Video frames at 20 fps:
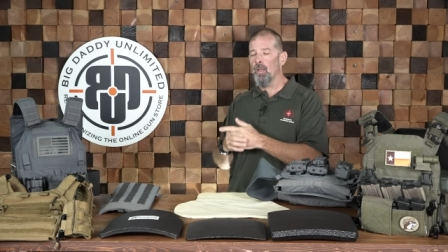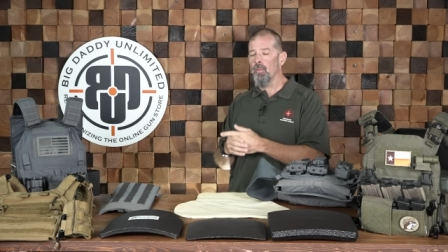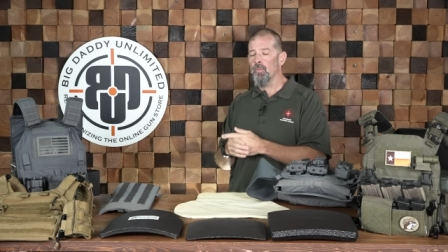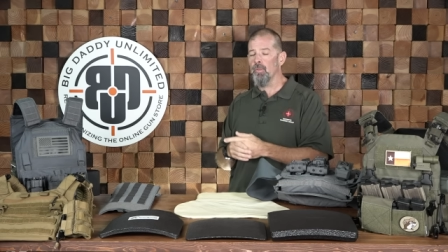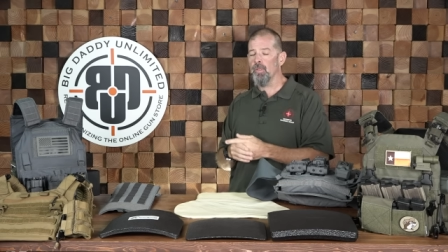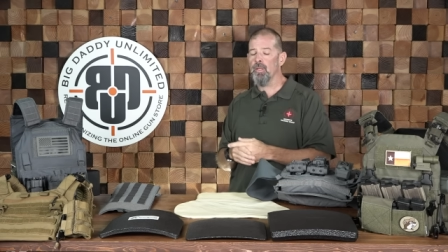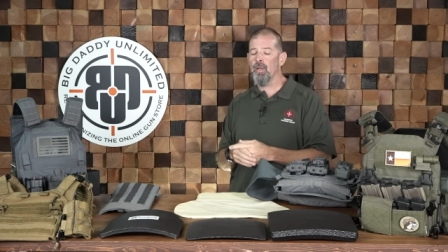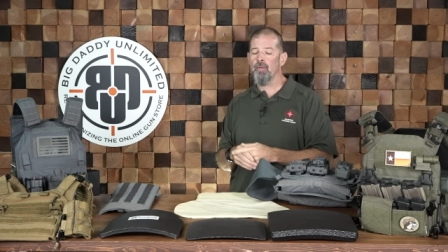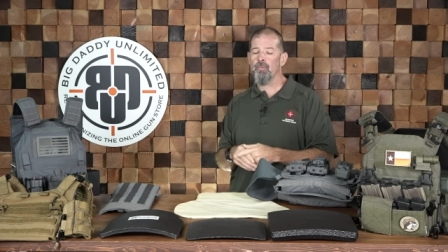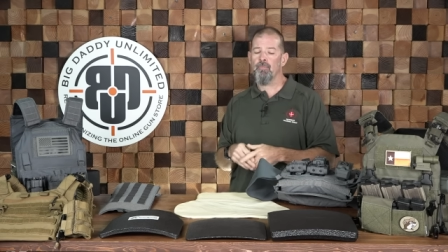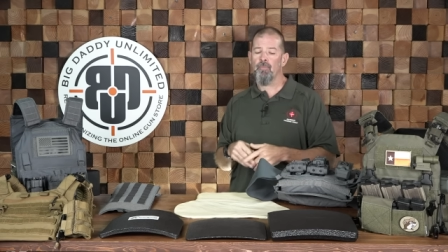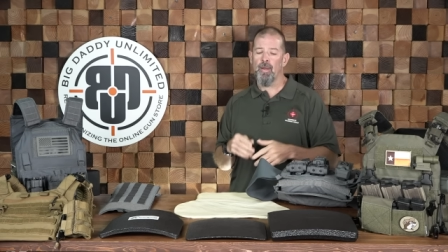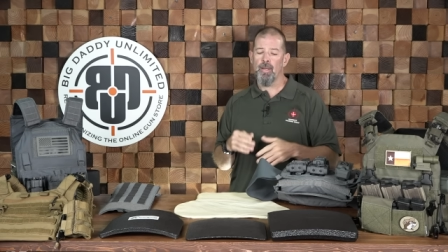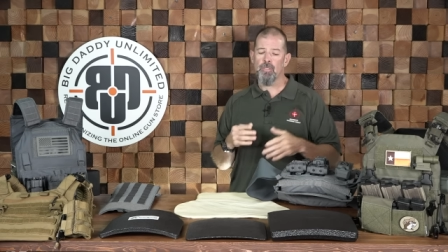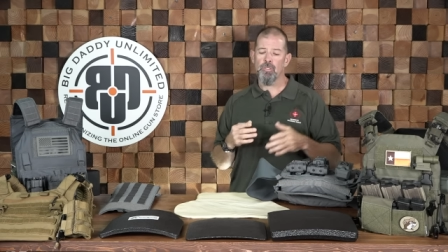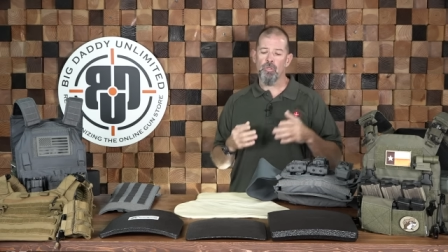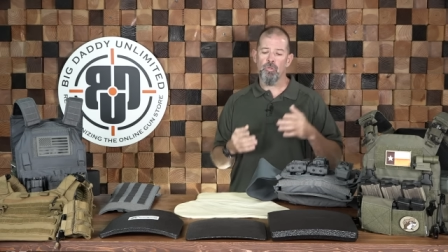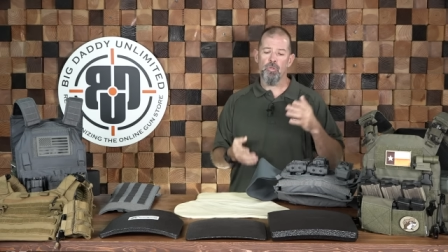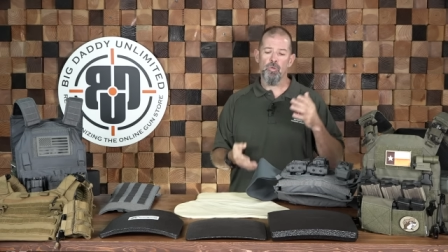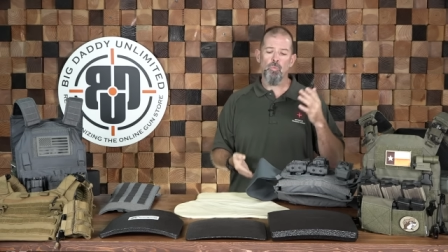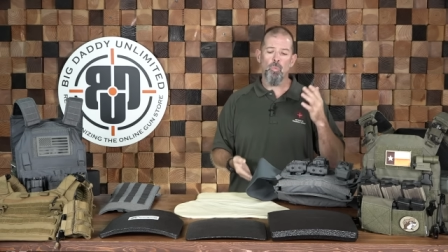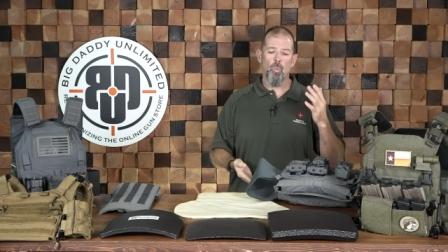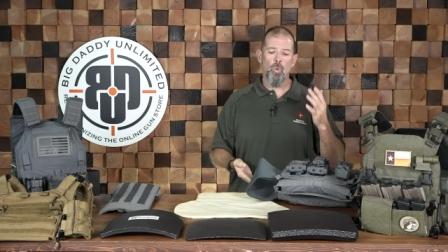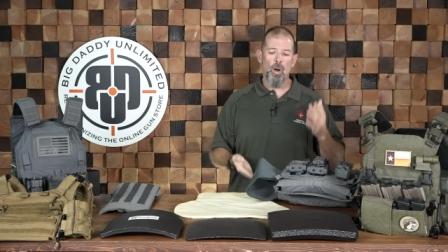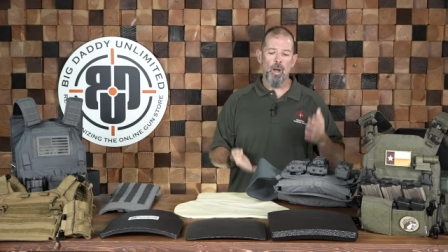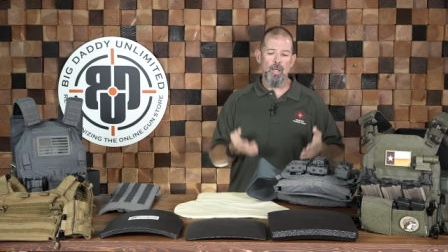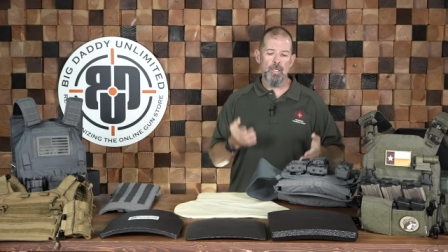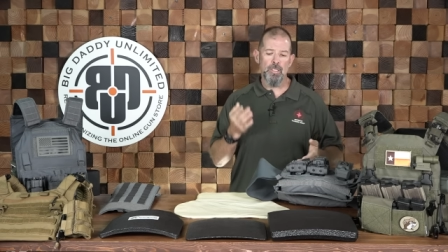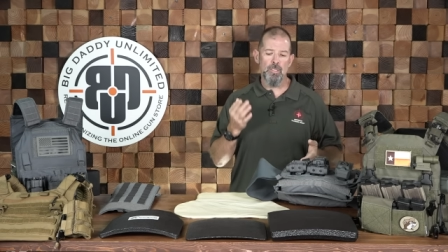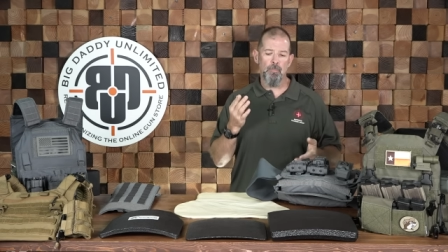the gunfight. So you
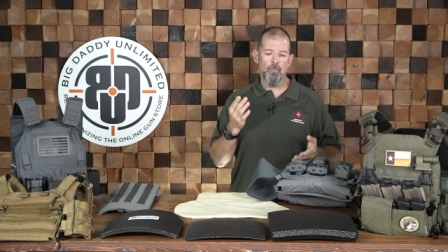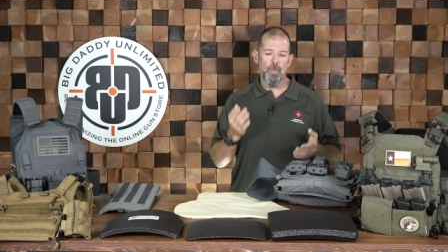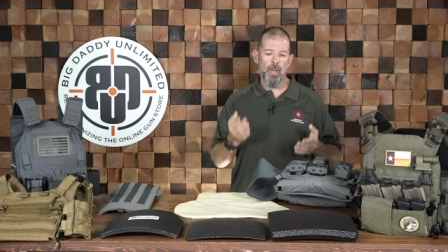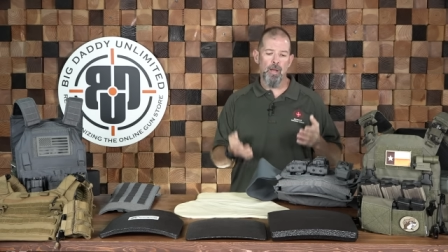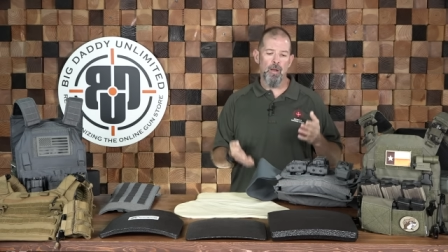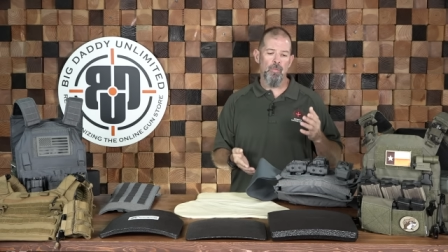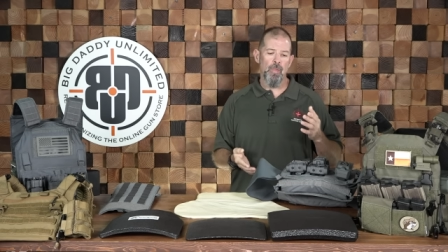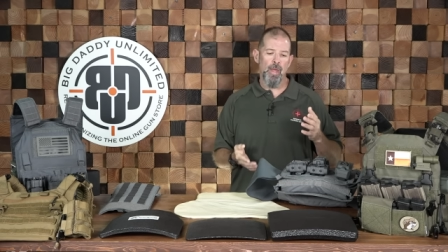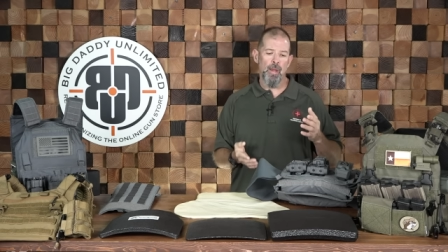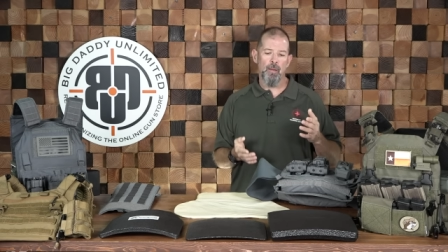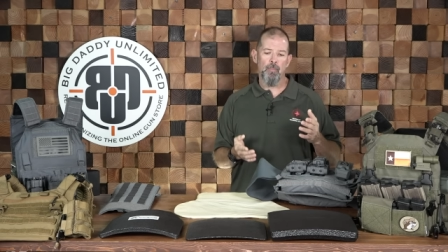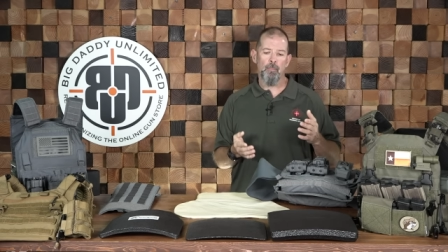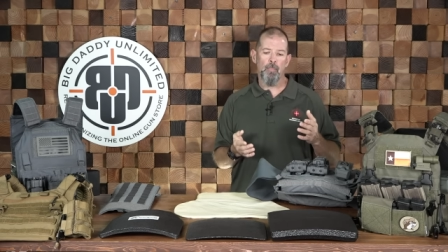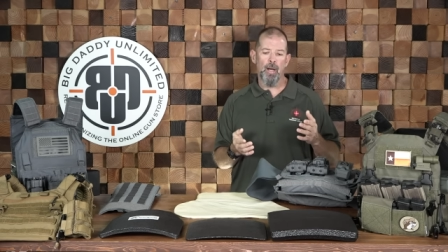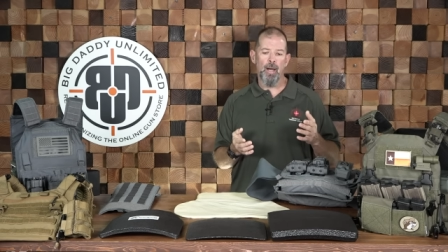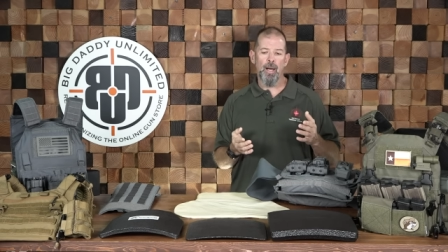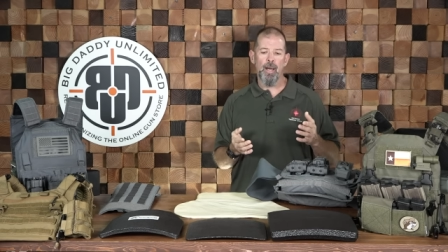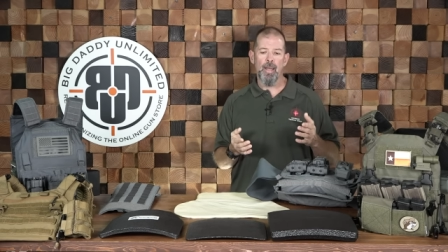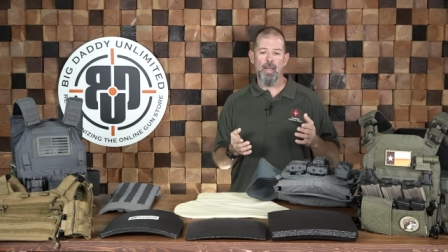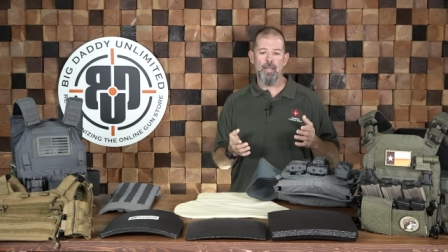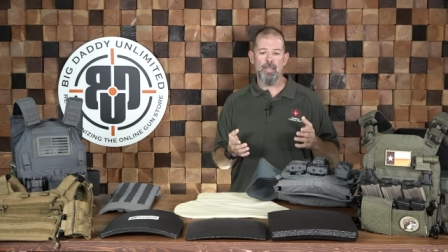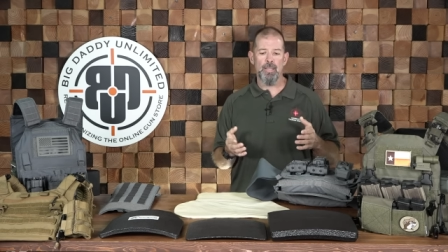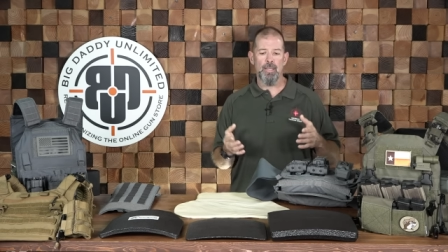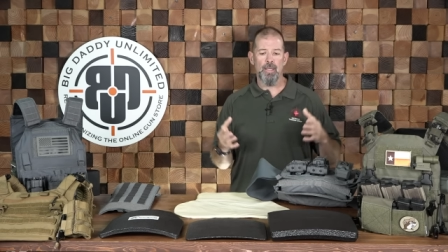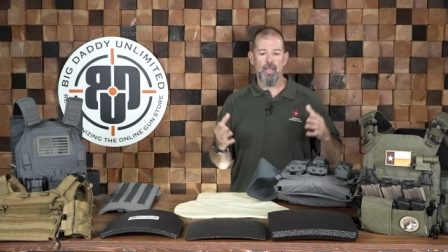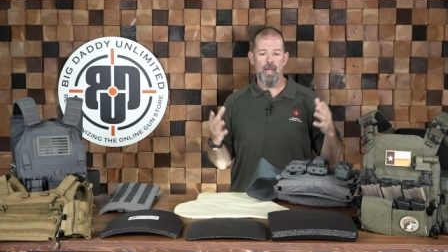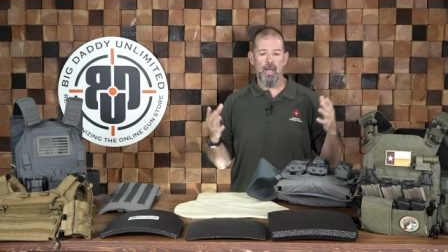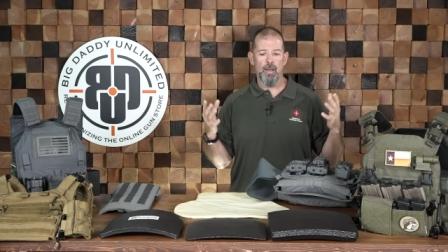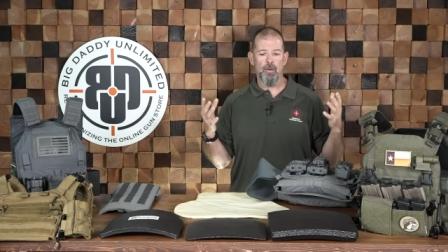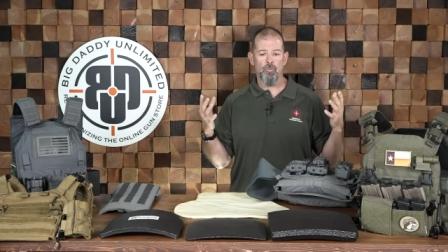want to bear that in mind
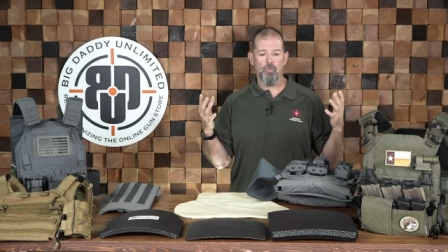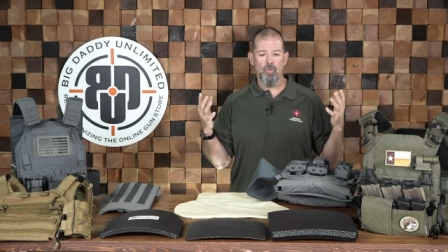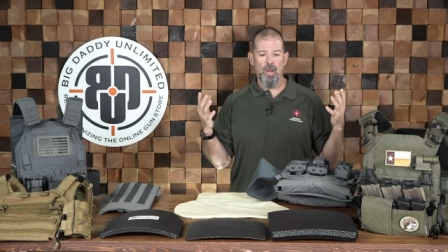and not